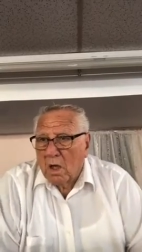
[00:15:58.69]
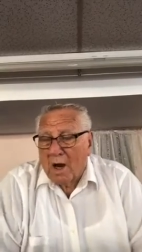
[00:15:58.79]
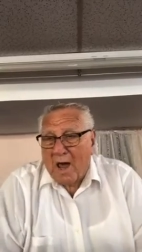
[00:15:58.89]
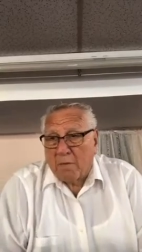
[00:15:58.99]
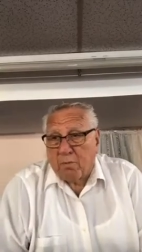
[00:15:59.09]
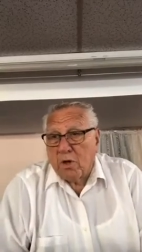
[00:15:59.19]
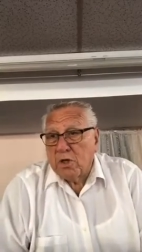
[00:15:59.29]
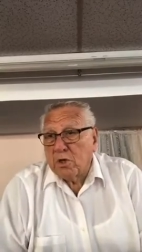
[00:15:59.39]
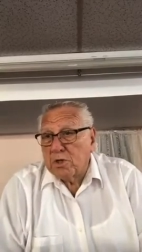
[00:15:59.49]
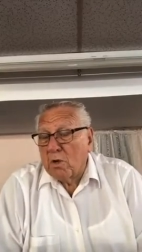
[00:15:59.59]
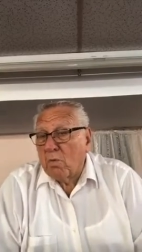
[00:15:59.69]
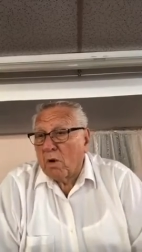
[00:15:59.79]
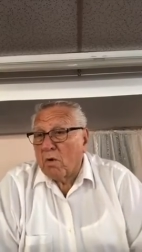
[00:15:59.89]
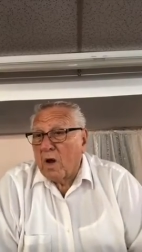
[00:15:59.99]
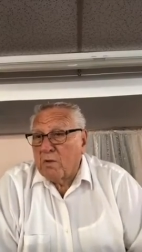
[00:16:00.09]
A lot of preachers that
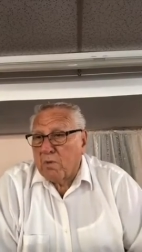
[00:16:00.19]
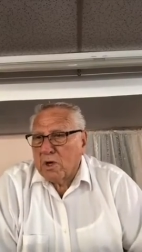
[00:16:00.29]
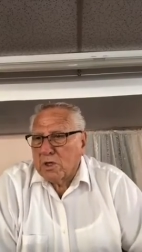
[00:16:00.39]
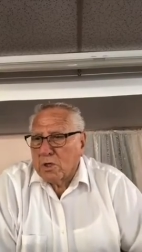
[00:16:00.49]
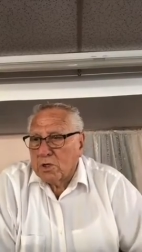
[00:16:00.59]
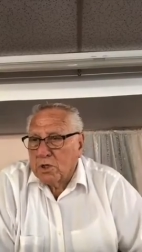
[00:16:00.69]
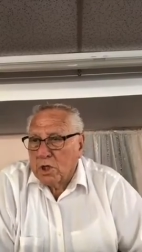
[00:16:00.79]
were great preachers,